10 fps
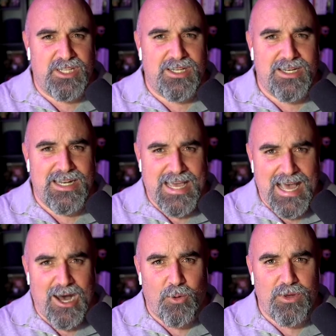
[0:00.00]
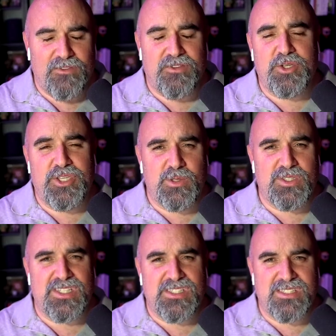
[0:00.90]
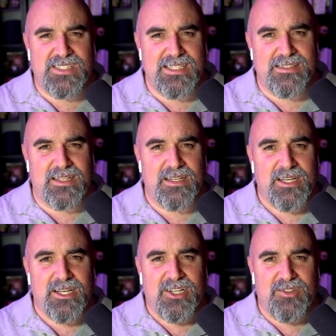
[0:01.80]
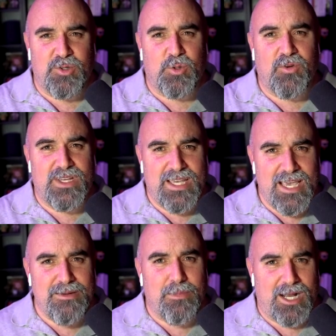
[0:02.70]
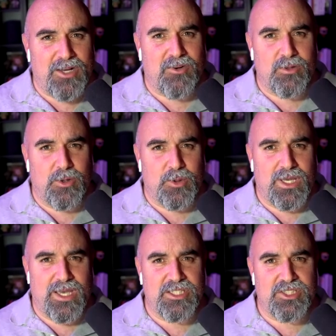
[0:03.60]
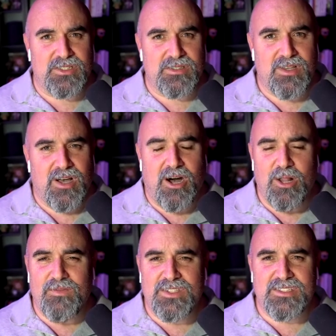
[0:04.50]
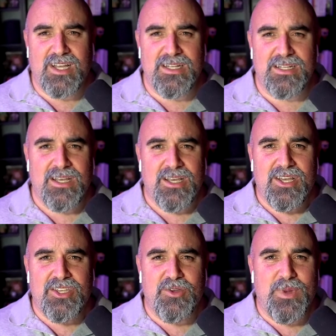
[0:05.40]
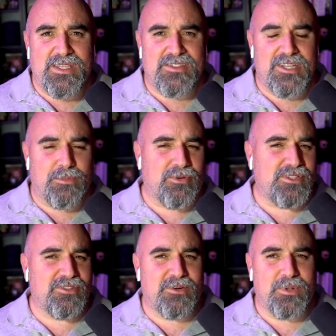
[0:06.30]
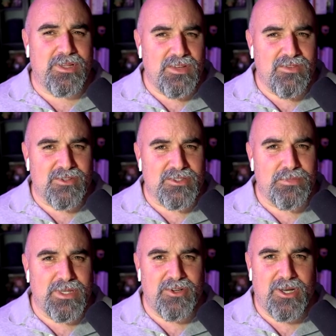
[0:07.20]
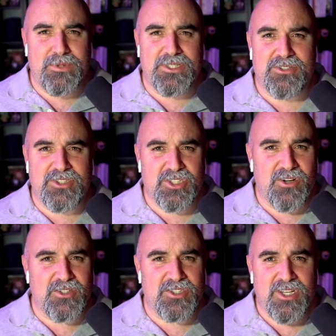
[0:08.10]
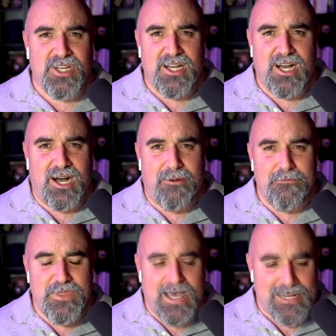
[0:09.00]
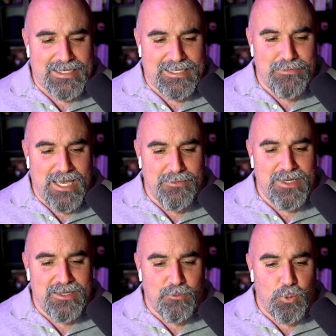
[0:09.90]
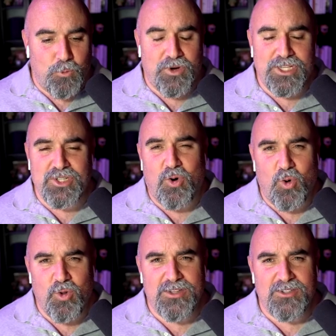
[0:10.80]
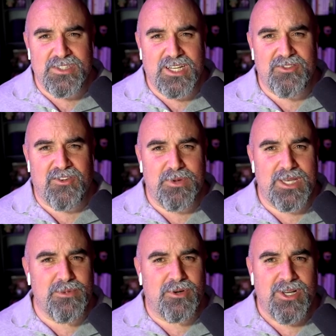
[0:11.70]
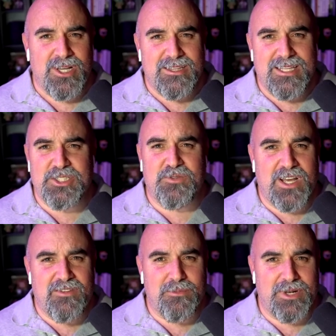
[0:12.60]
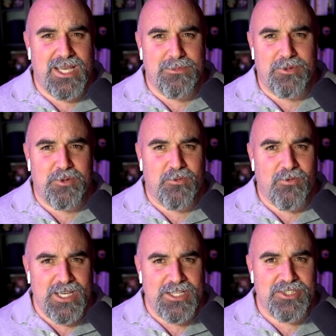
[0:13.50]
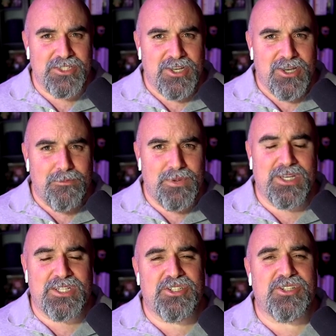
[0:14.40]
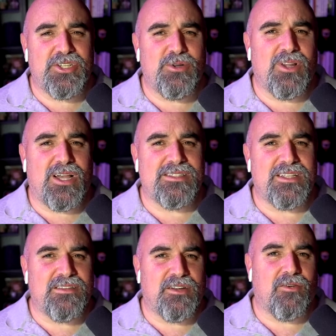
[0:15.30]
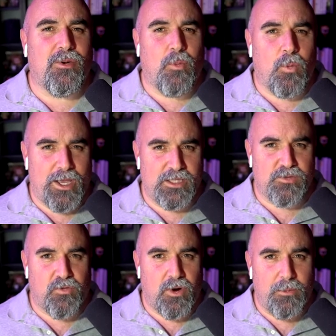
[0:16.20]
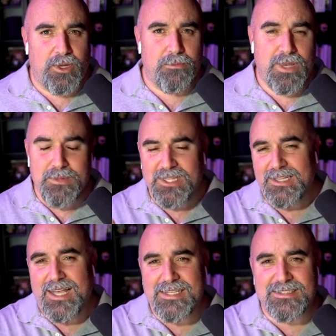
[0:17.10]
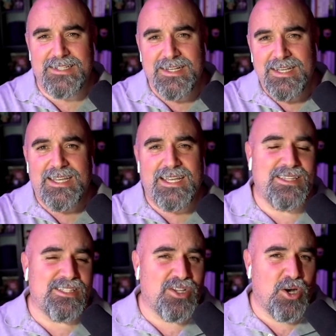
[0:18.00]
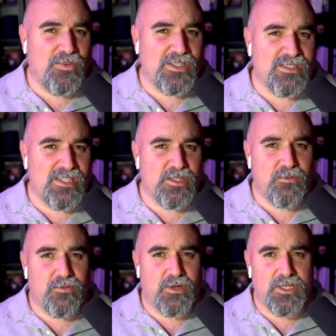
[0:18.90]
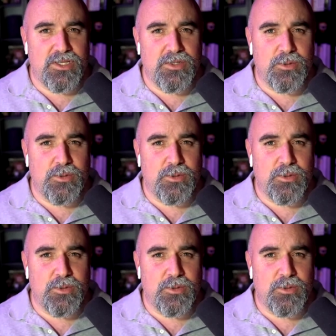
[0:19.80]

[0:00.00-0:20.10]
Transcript: now, if you use this season to create micro locations, all of a sudden you may see a priesthood of believers build up in your church that maybe will reach a whole other sector of people that you've never been able to reach because you're utilizing different ways from it. Maybe the lesson in this COVID season for you